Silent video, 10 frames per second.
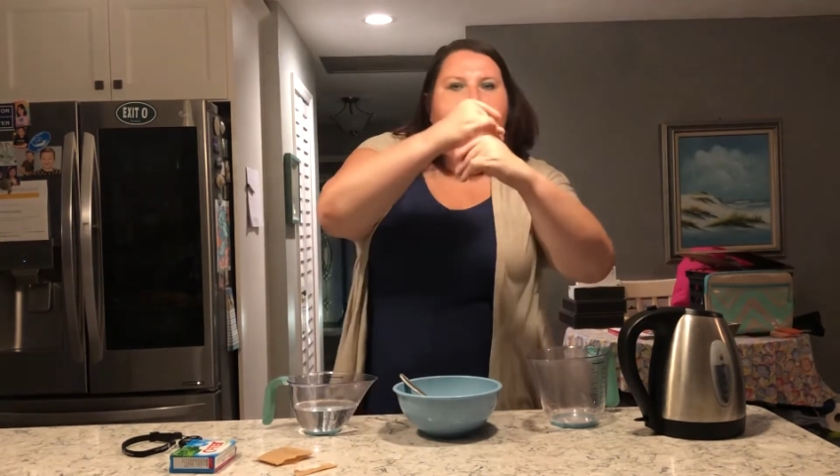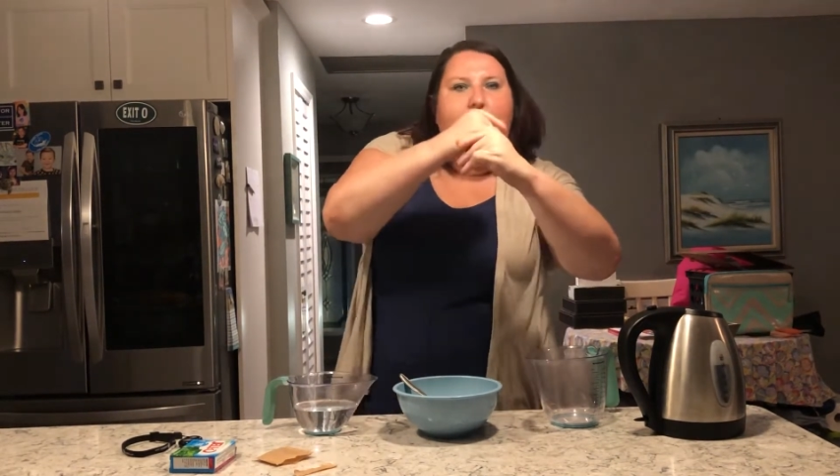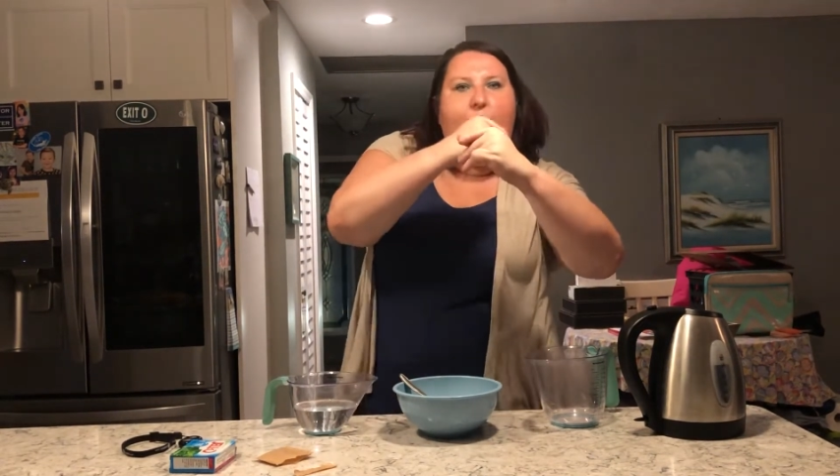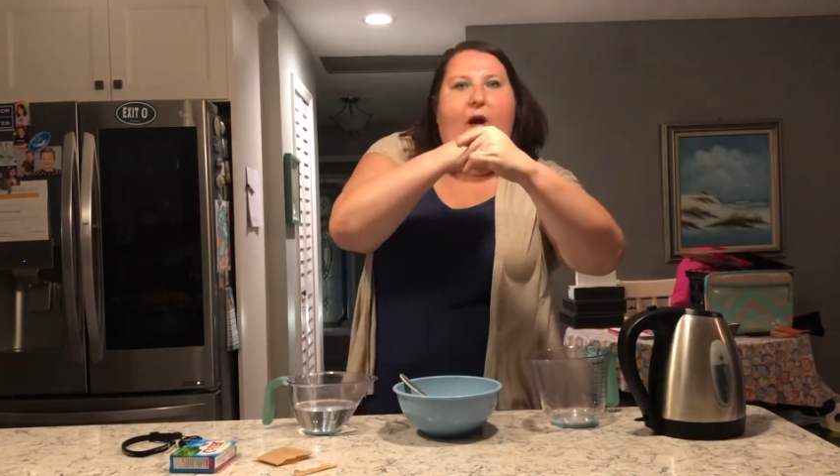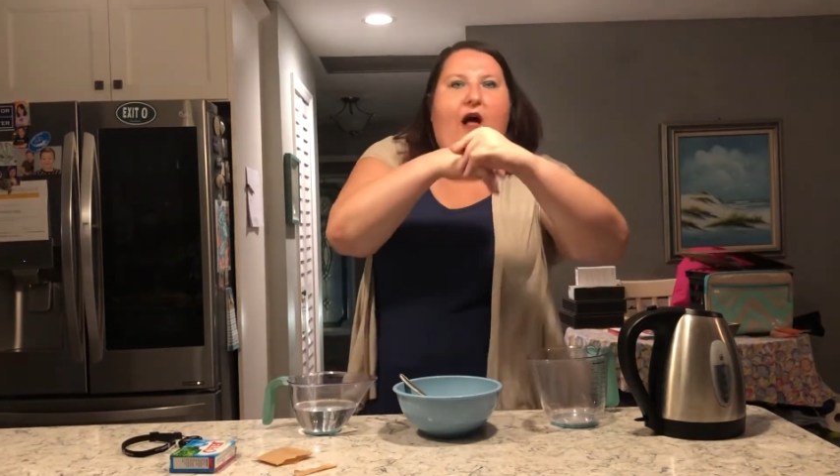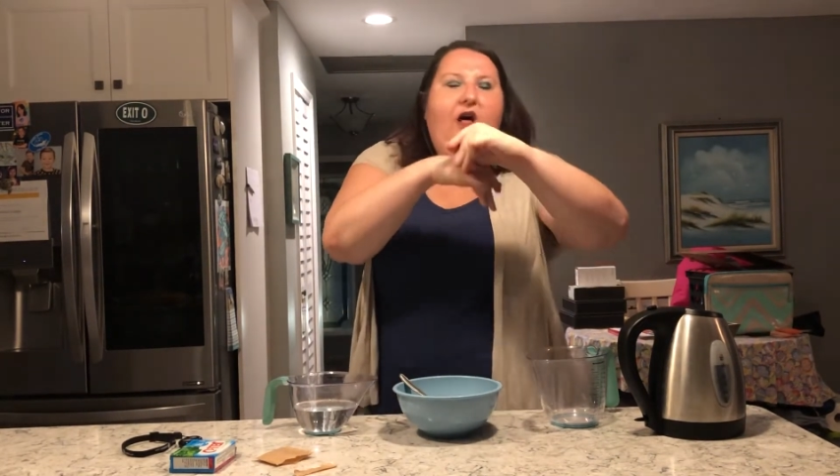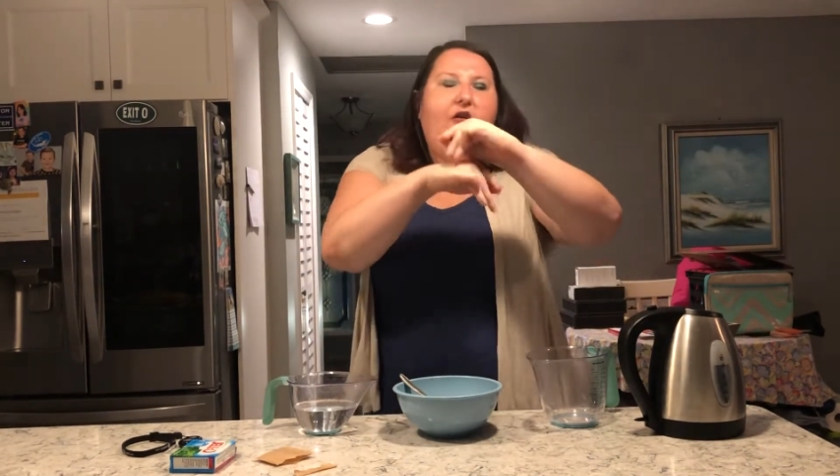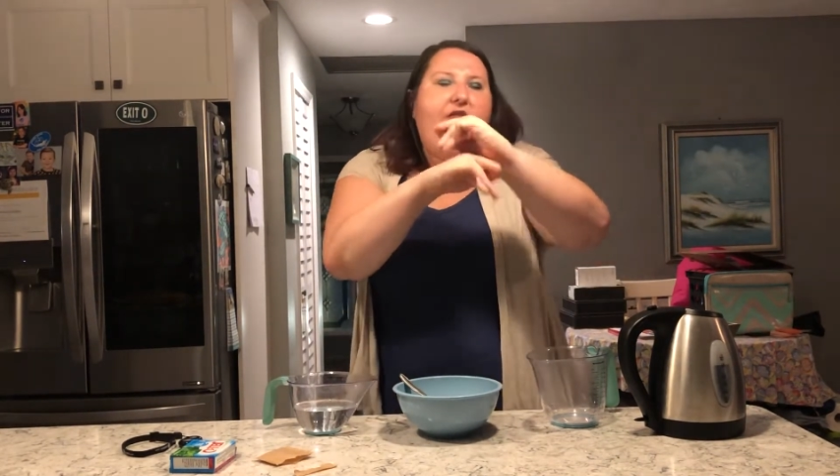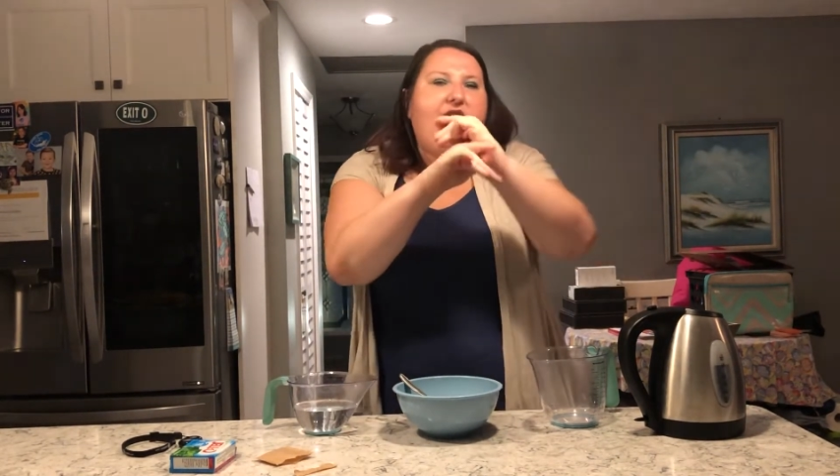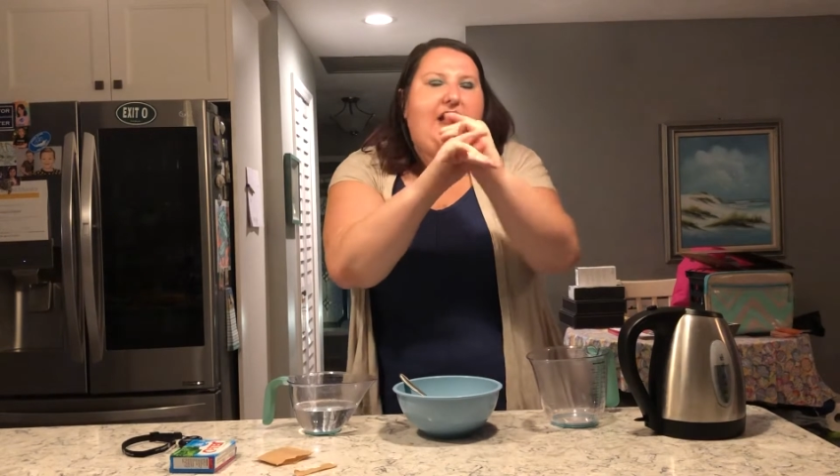Well,
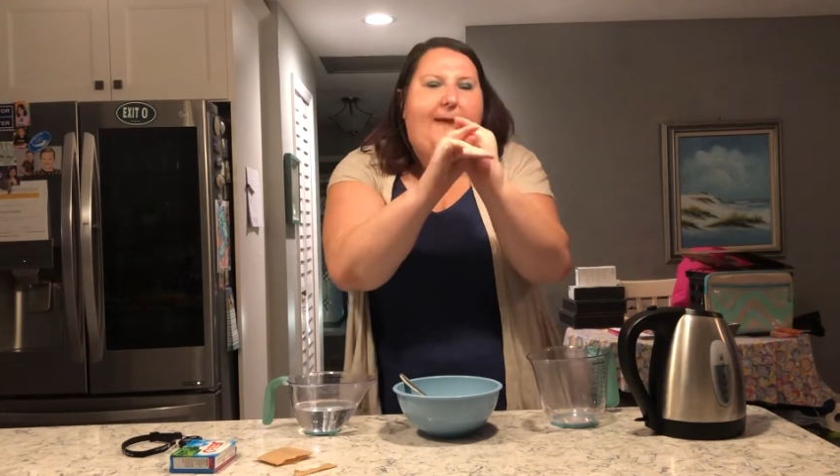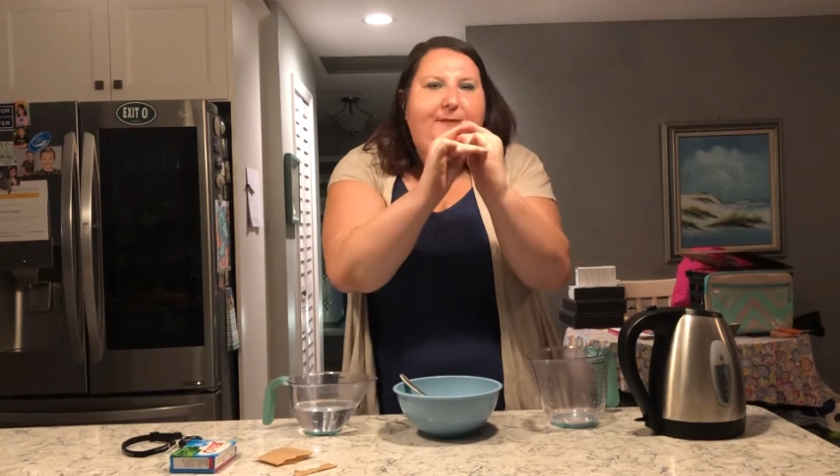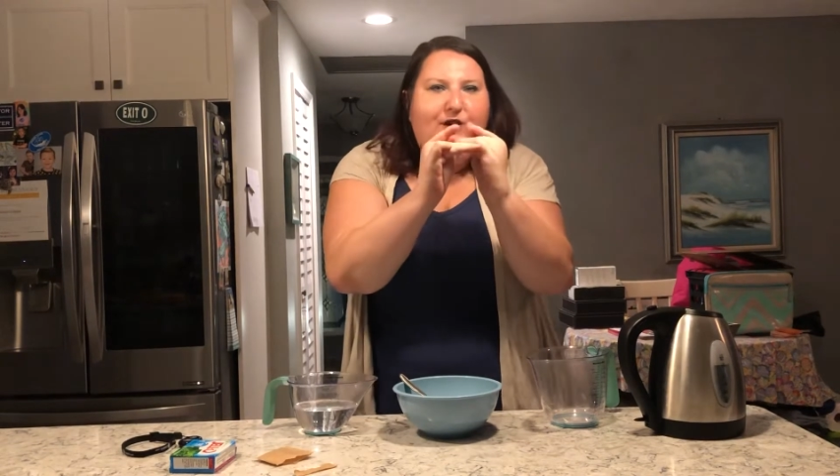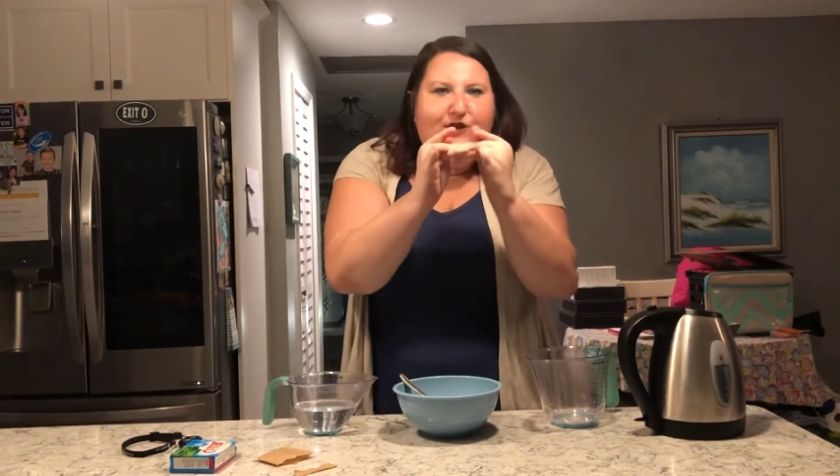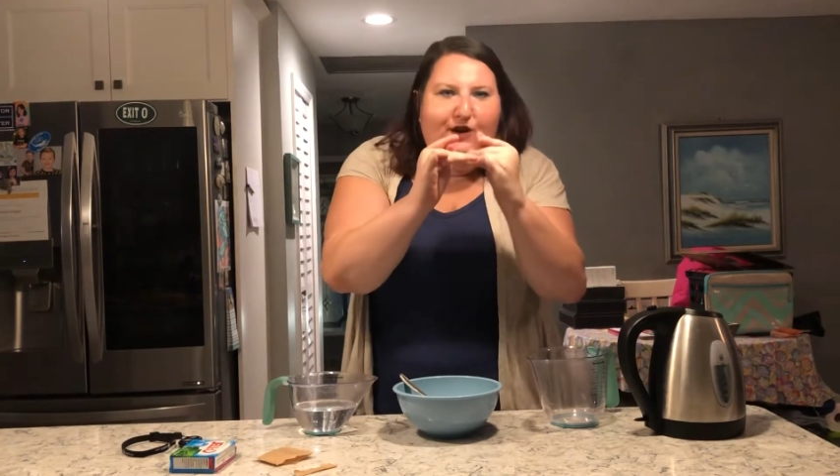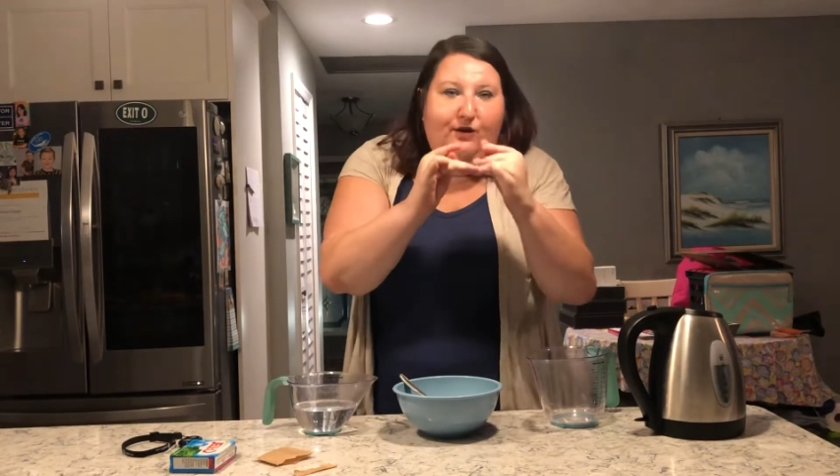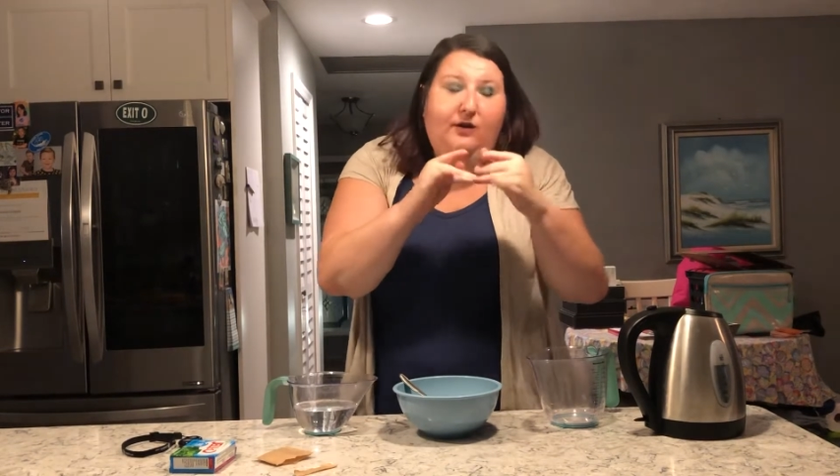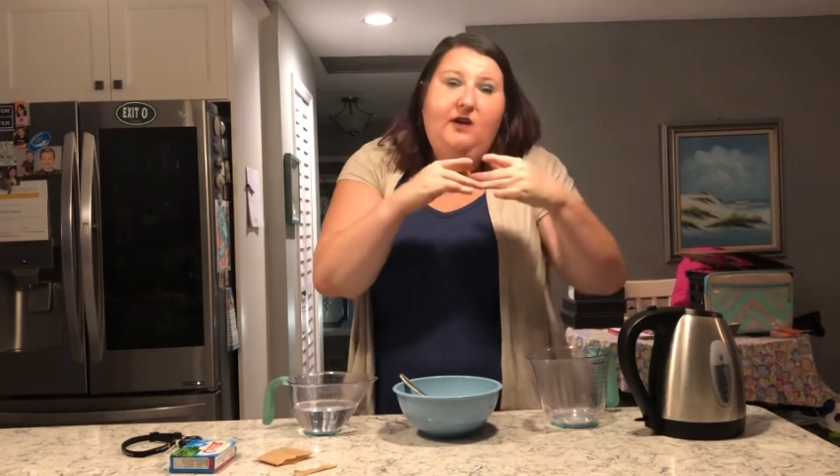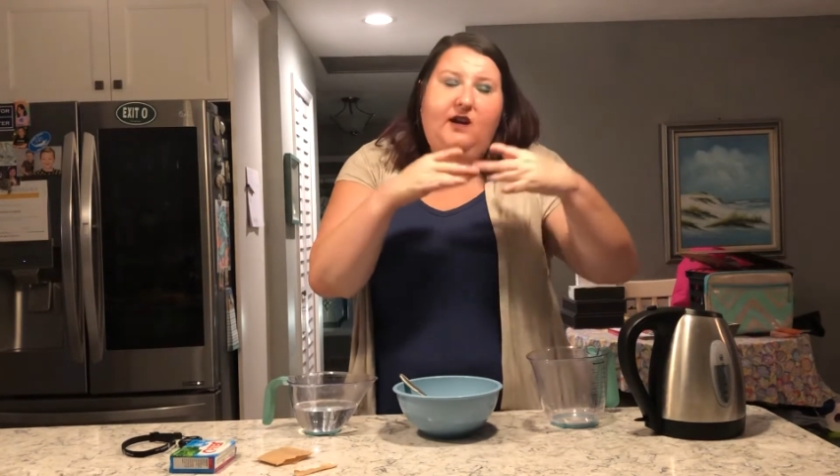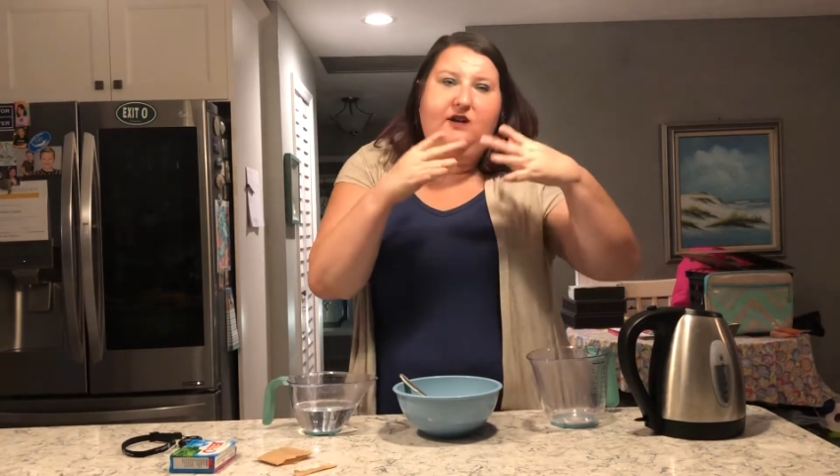the temperature